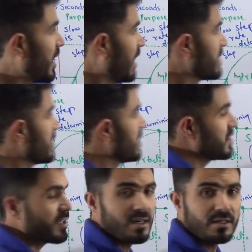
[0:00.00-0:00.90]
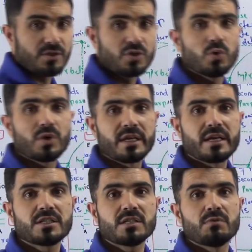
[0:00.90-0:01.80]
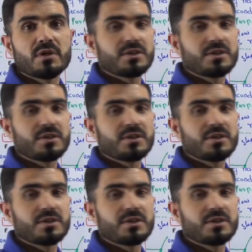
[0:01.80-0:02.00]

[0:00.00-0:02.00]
As a result, your reaction will